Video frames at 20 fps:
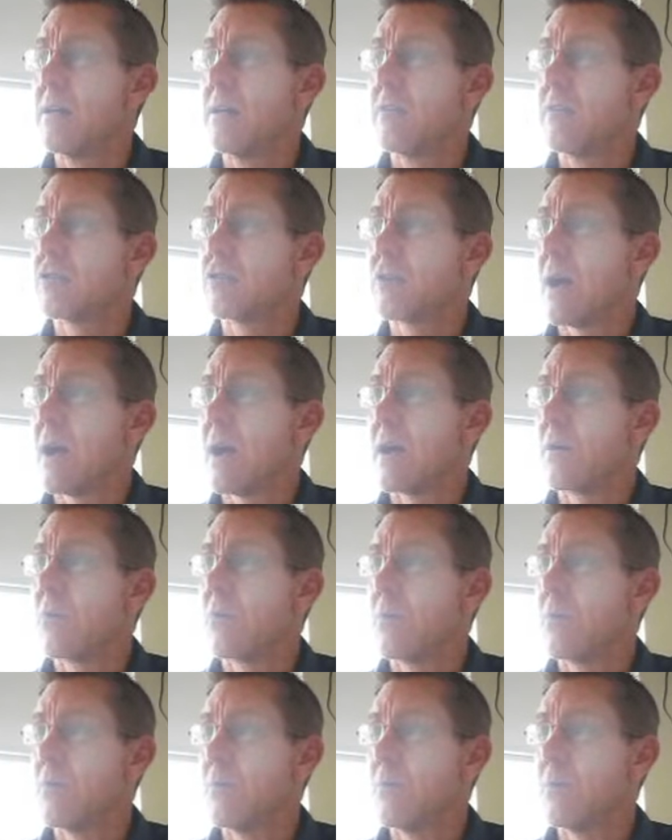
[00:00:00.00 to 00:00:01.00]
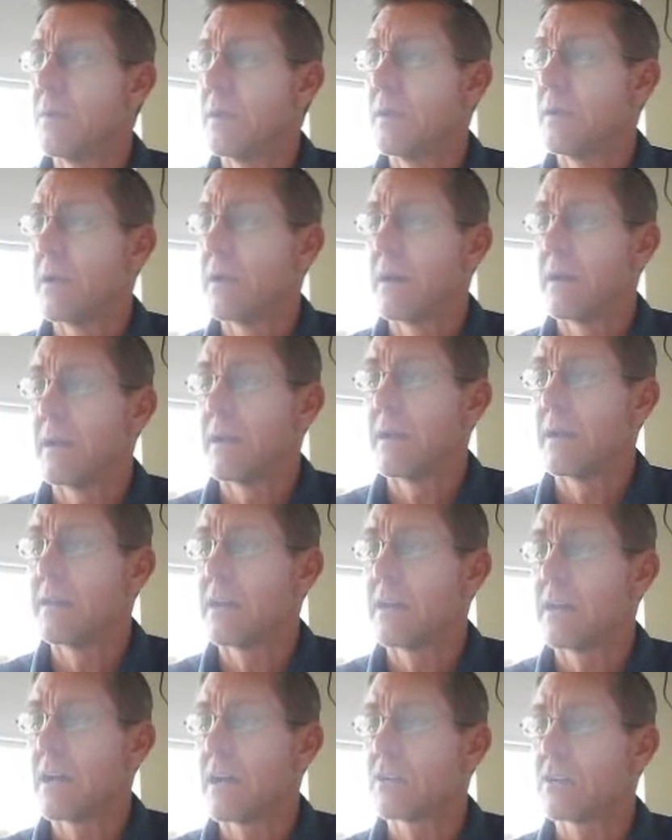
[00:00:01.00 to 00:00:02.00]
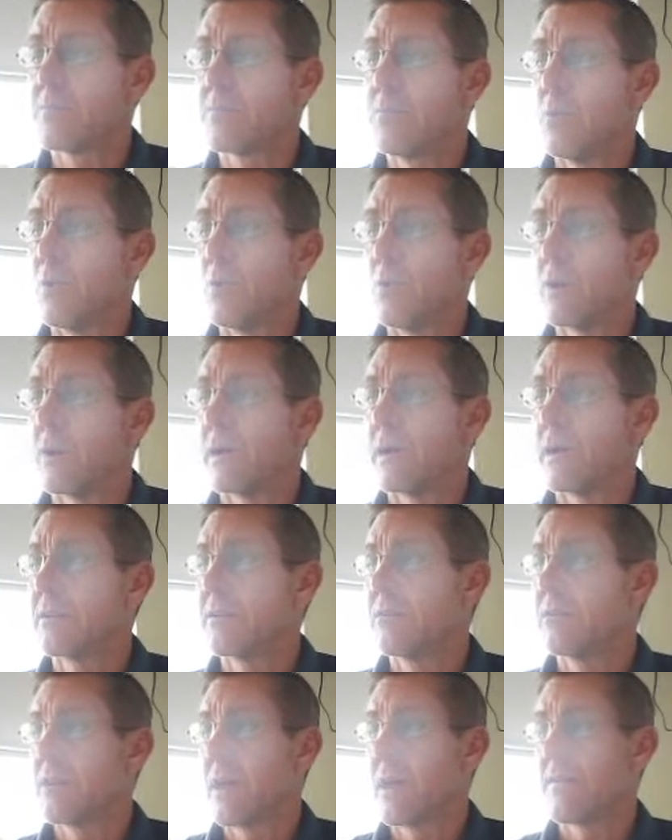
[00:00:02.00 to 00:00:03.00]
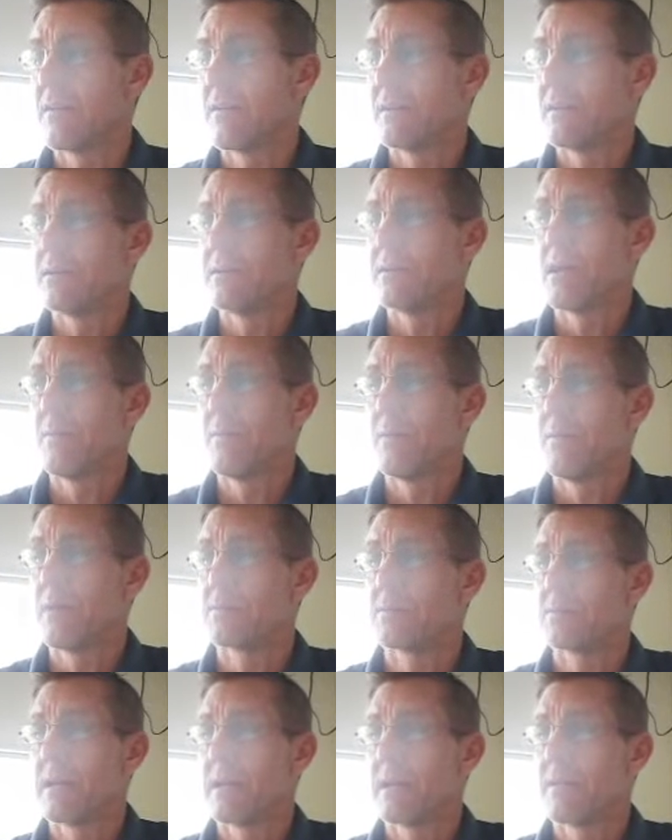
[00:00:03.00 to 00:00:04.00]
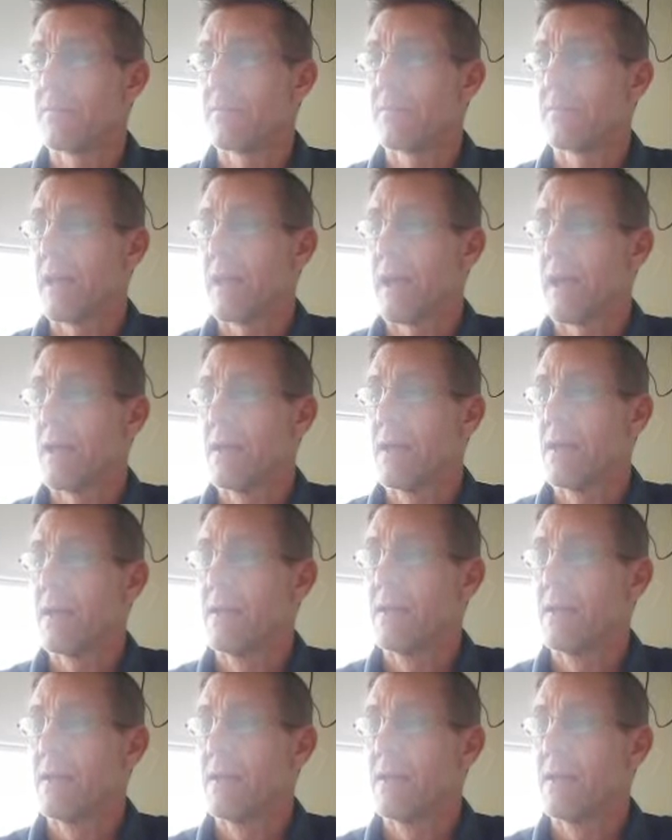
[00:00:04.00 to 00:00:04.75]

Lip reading: your child will be on a dashboard. I don't have a demo set up for that,